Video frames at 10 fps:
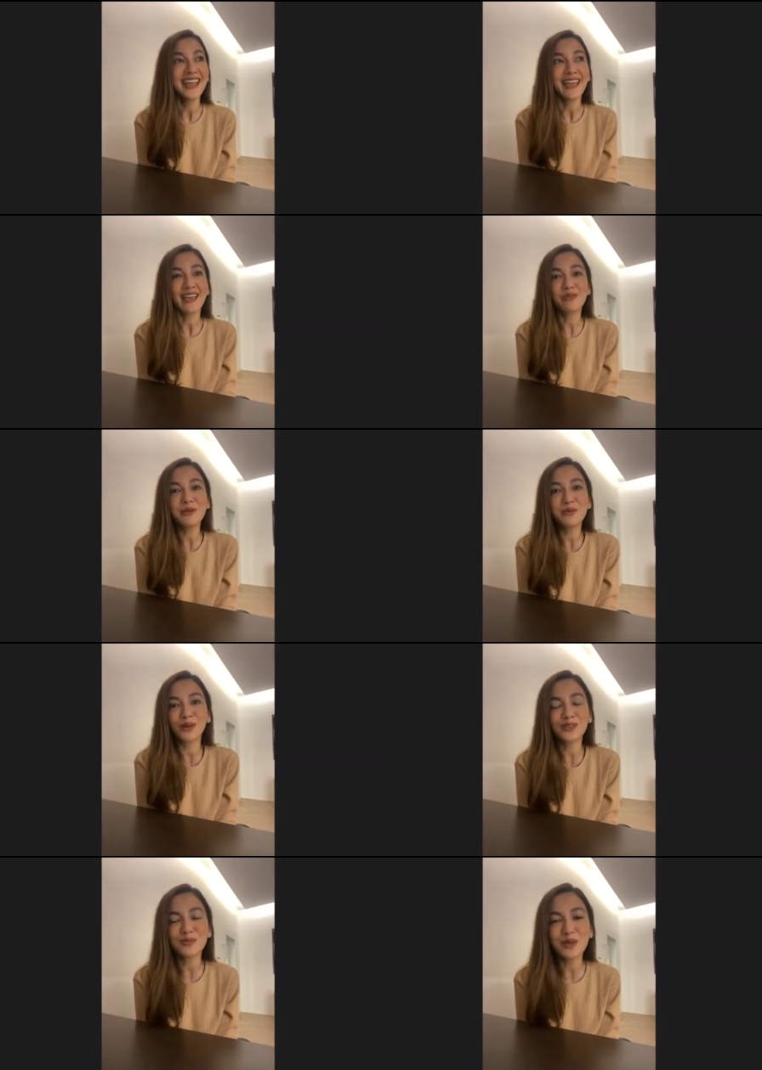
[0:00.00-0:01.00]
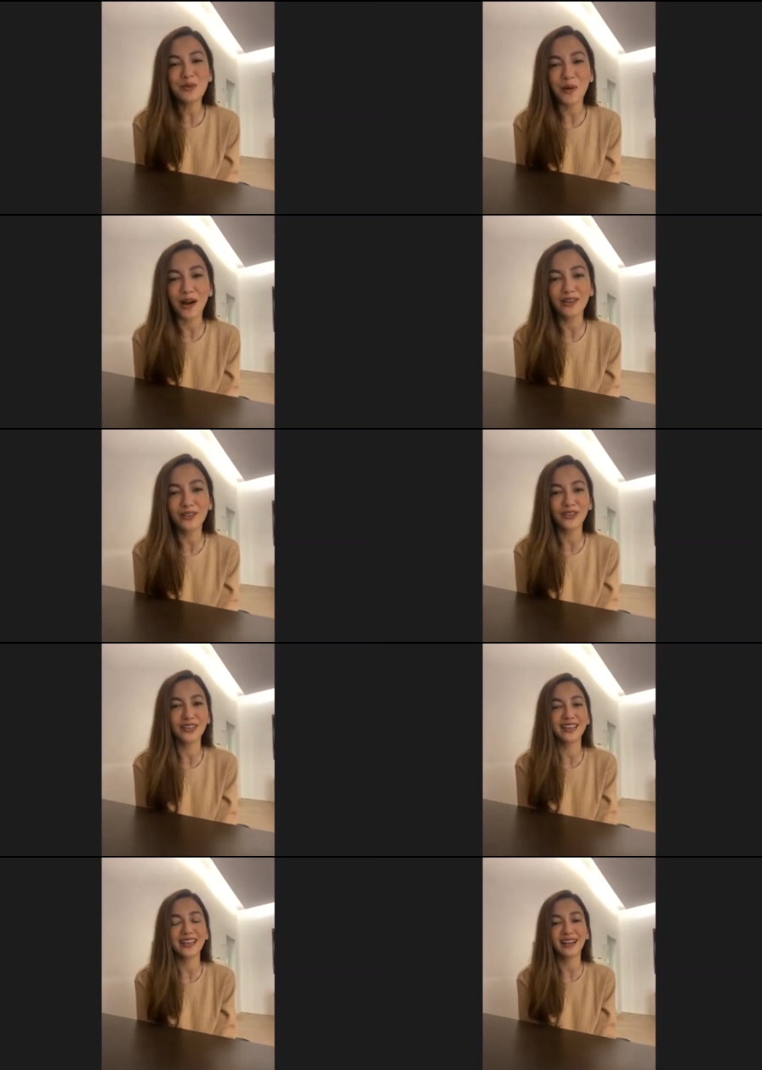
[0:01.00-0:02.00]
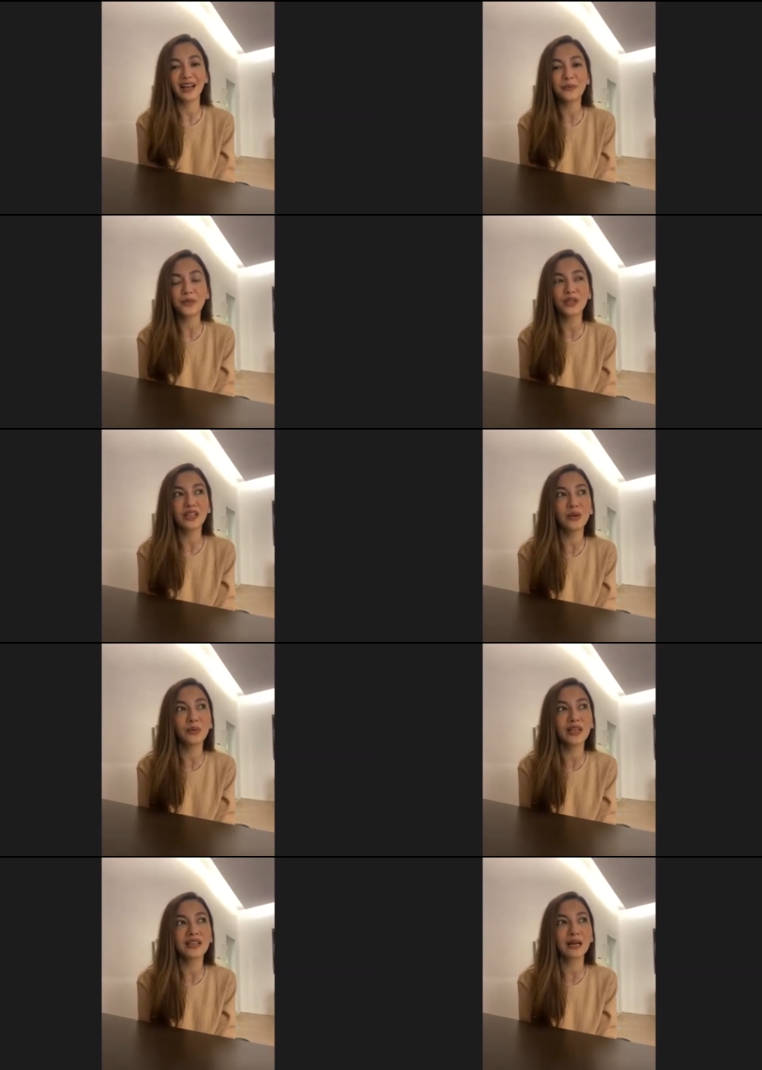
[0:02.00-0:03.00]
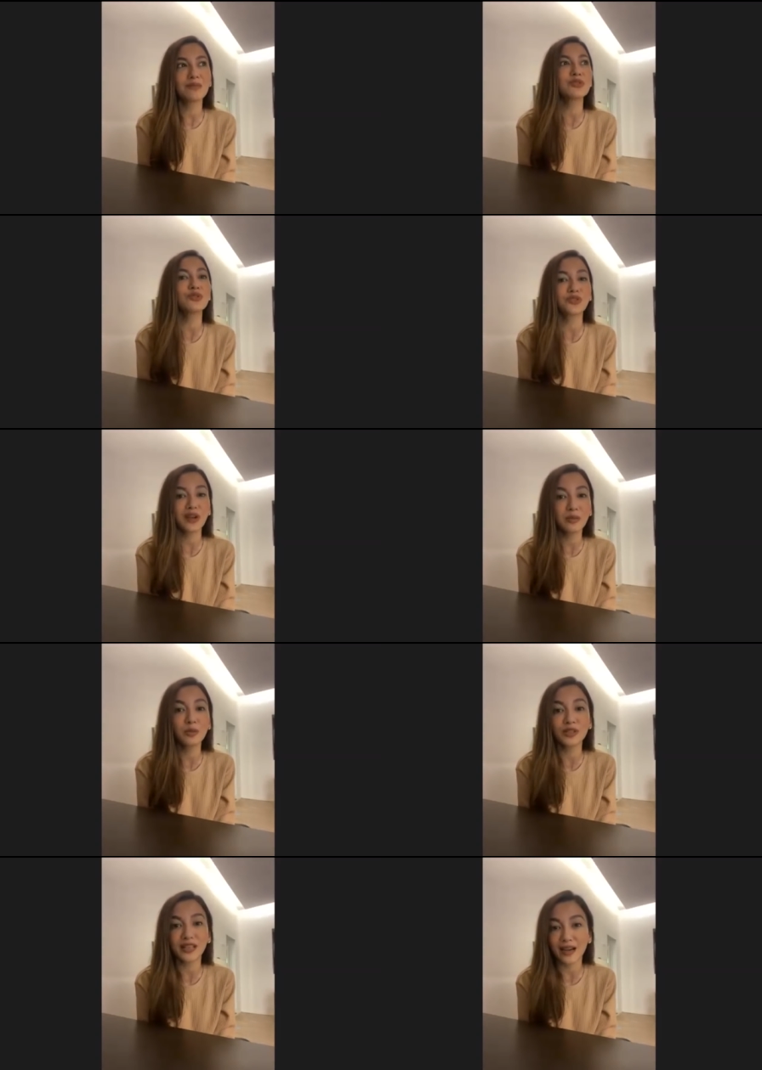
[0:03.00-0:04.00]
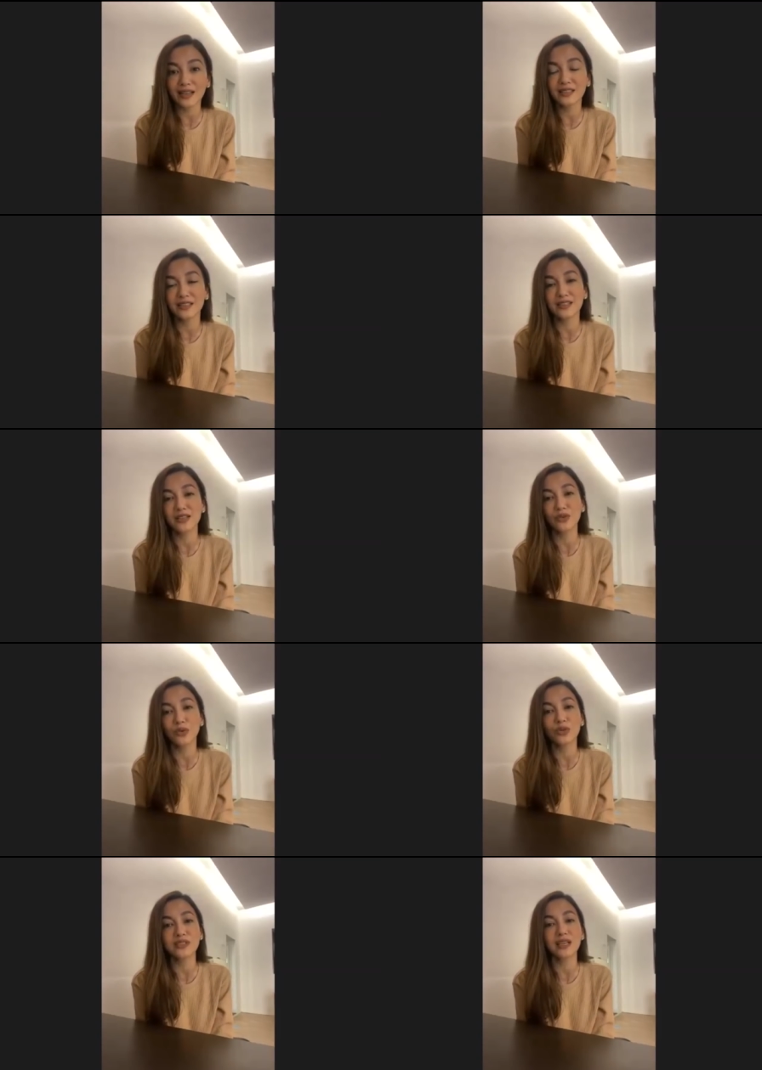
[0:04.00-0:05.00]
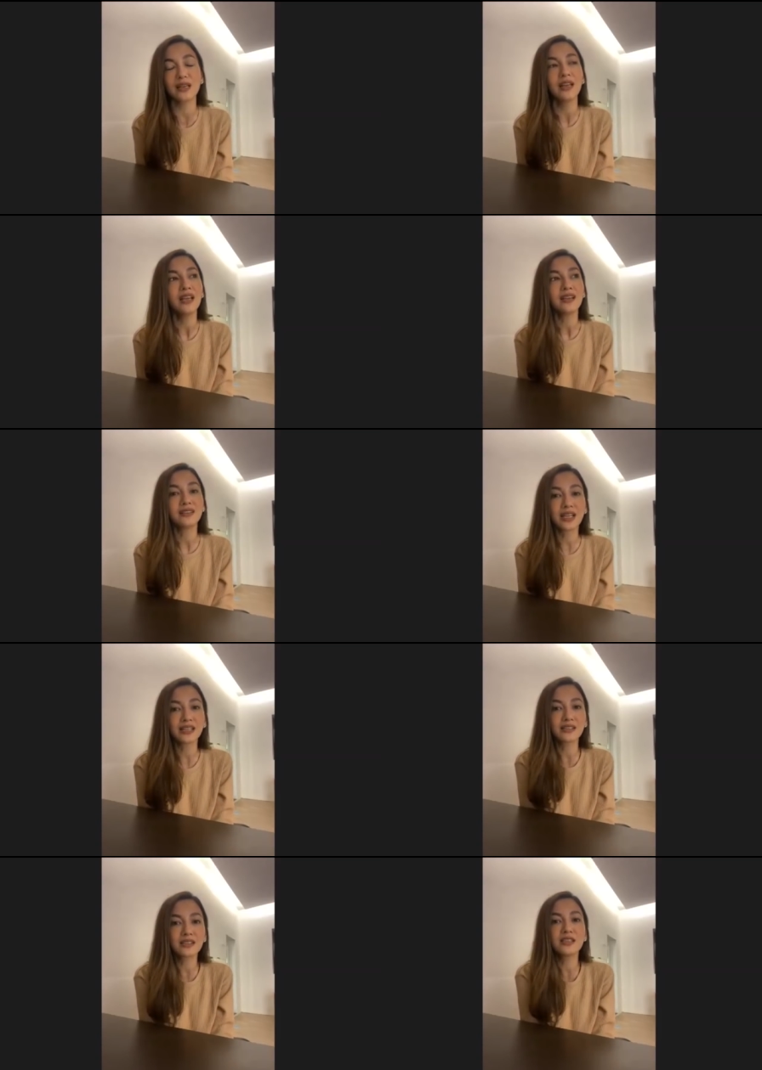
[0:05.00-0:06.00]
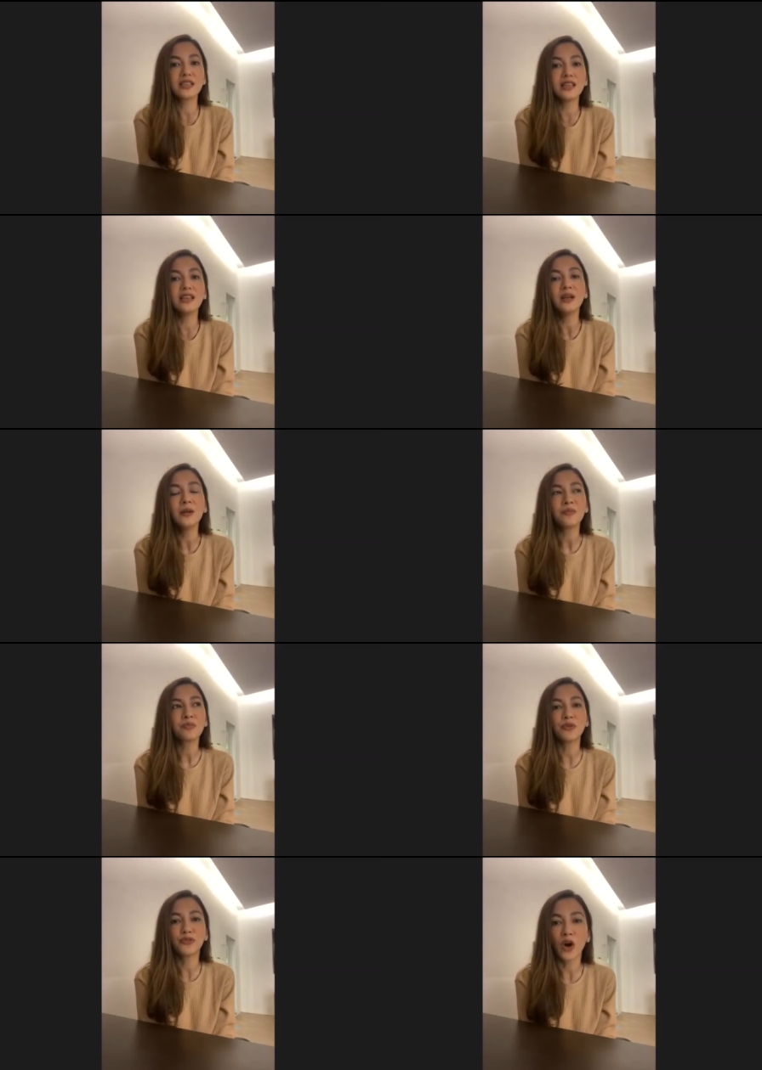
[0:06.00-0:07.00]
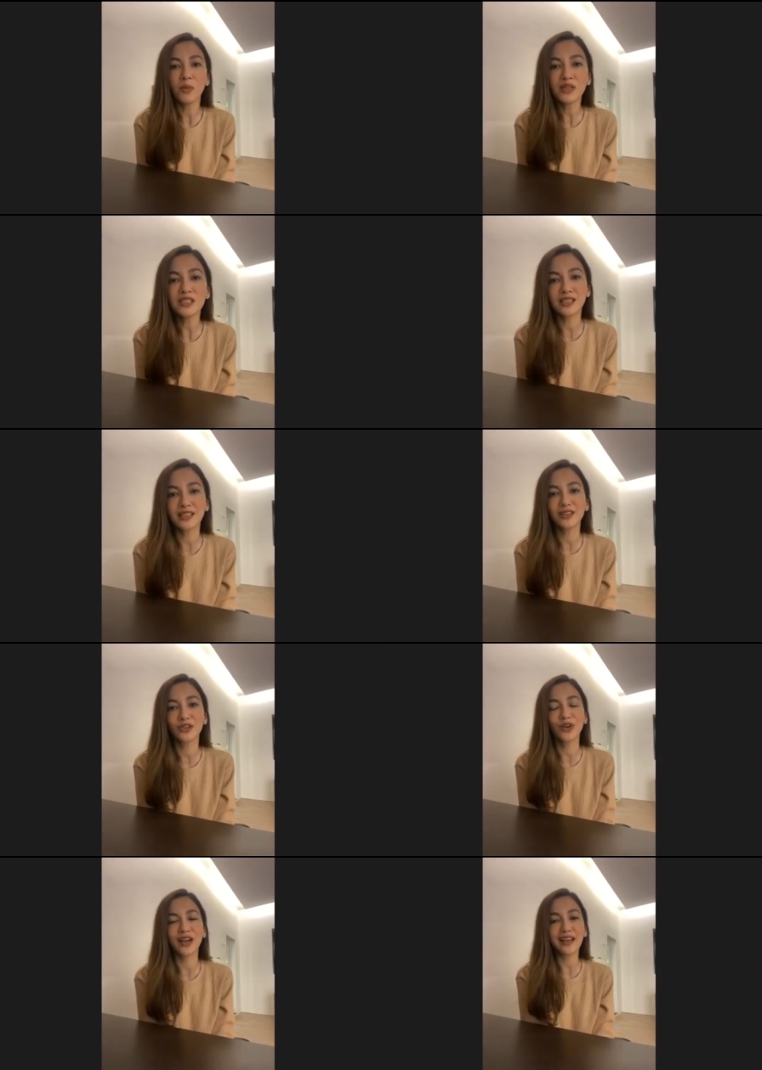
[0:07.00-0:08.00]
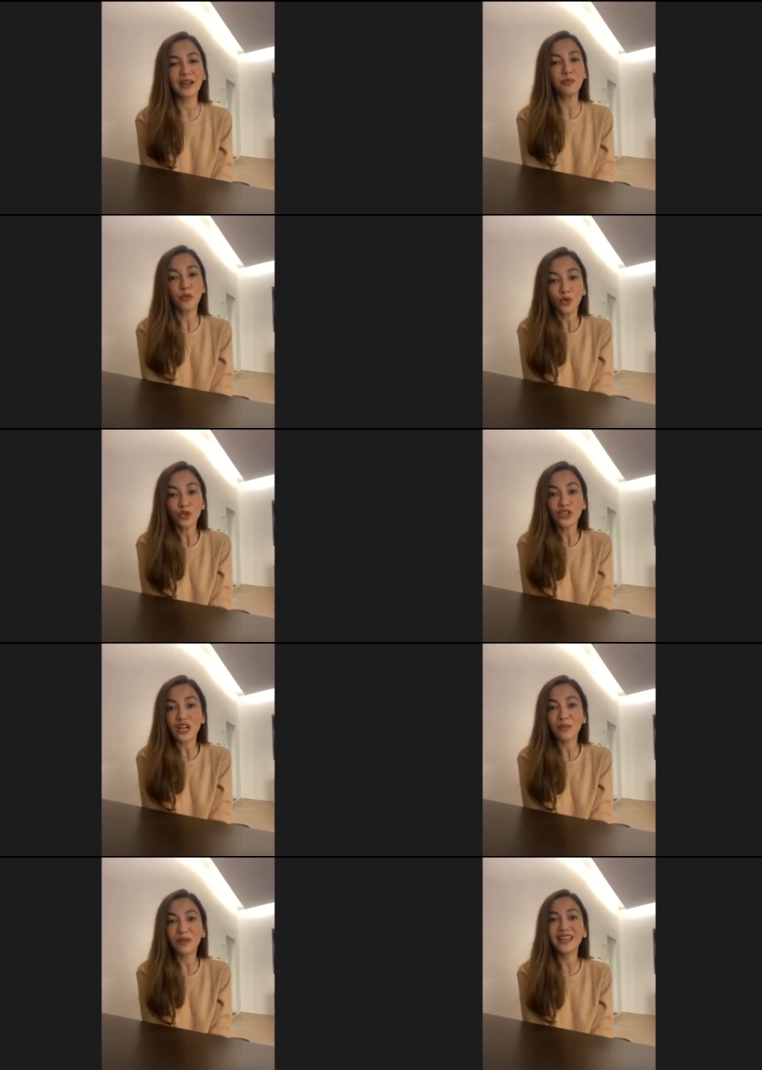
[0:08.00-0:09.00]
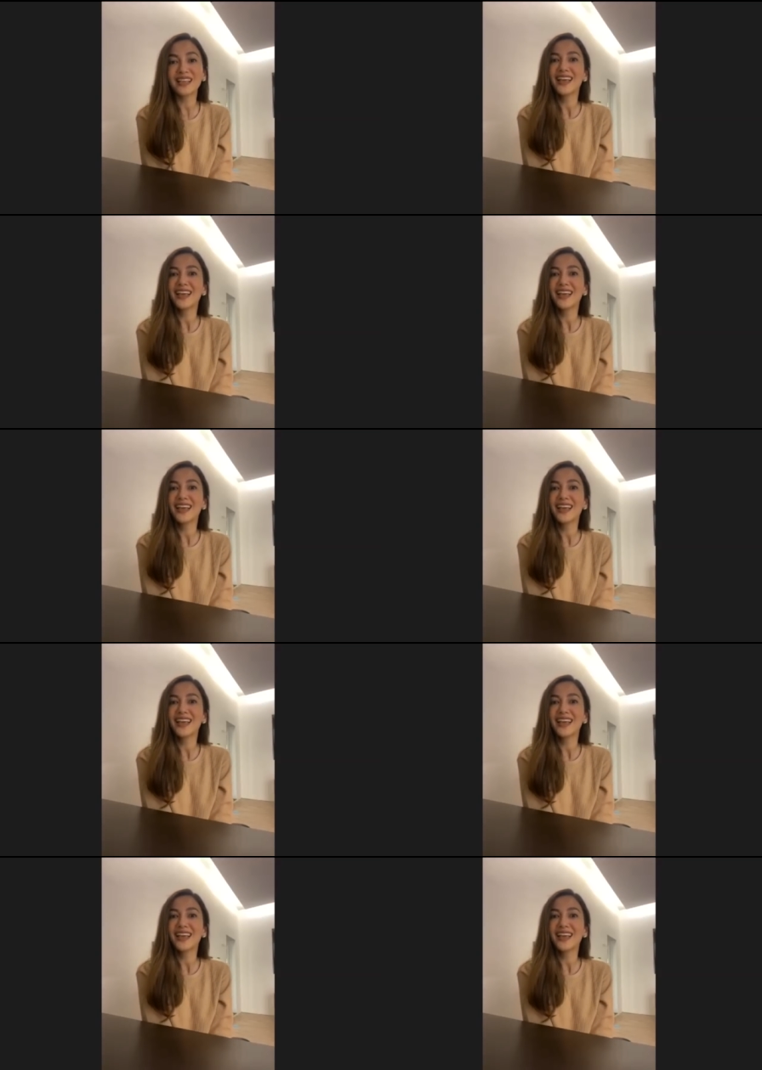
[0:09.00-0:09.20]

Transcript: everybody wants to be a part of it. And alhamdulillah, when it comes to credible characters and roles that directors need performers in, I get approached and I'm like,